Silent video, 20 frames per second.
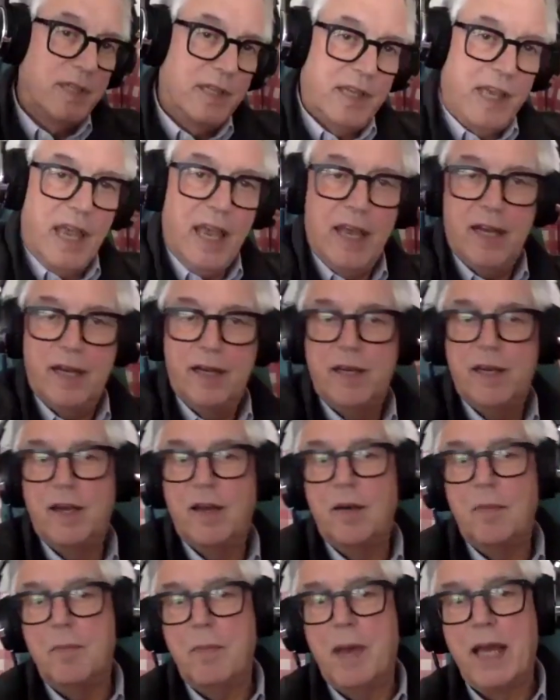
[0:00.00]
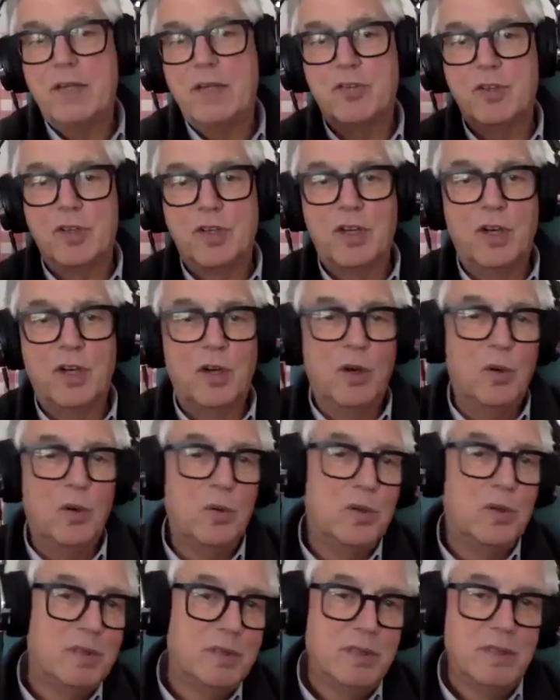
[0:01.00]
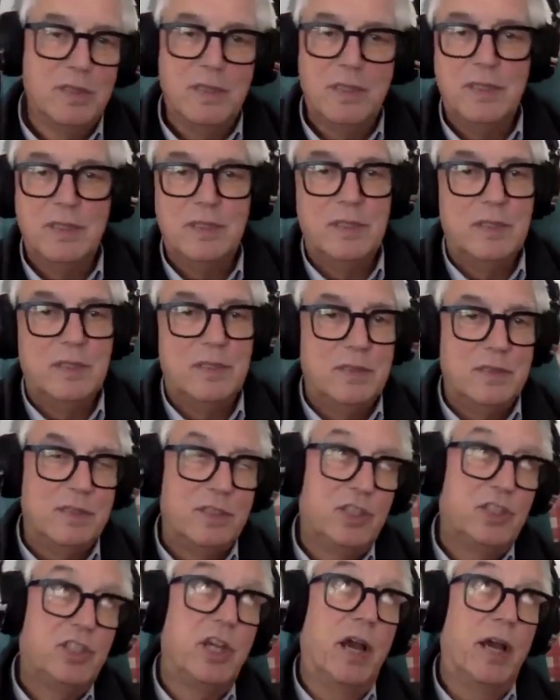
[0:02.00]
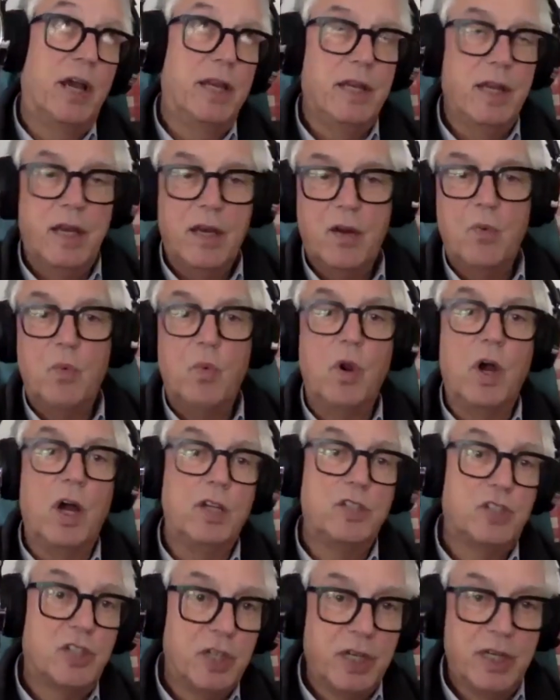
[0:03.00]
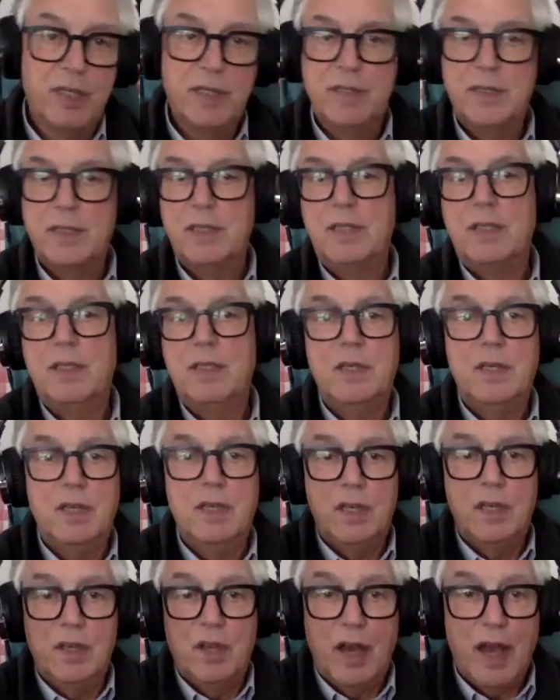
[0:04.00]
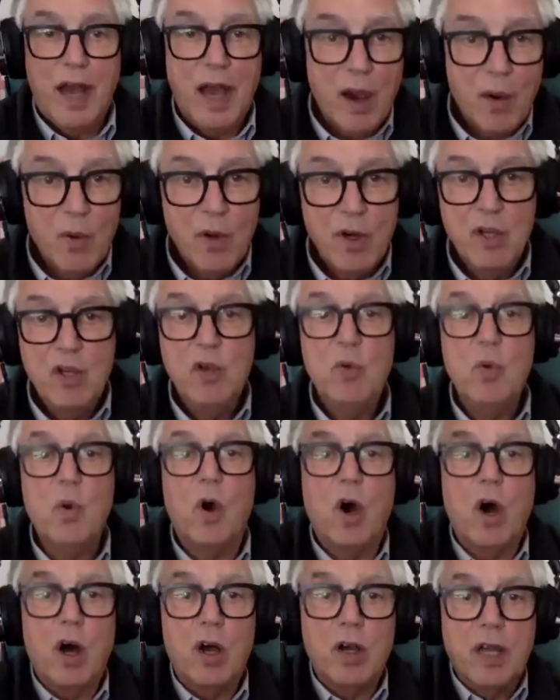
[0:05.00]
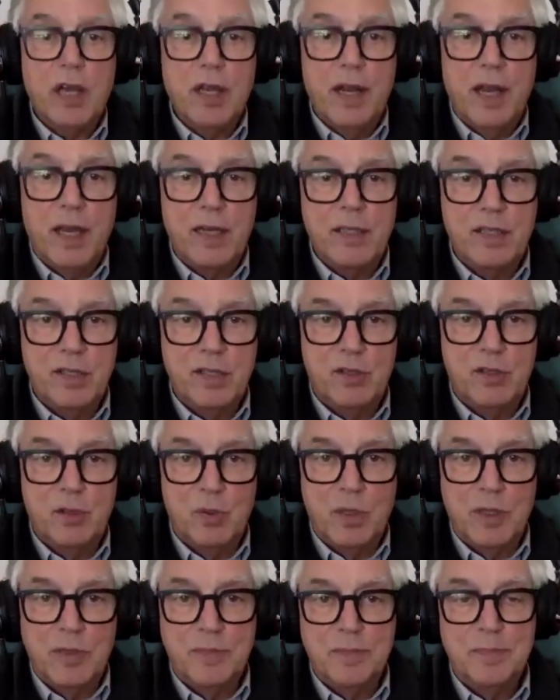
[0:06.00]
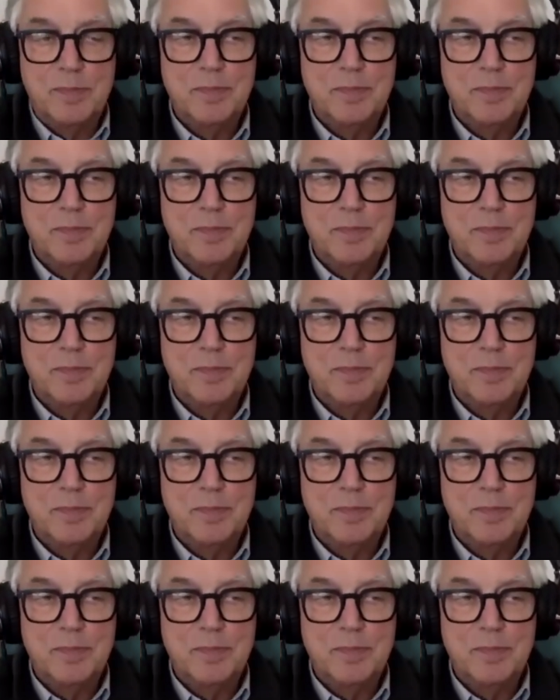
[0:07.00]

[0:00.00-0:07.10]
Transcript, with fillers: Canada, Mexico, China, Russia? How are you all connecting to it?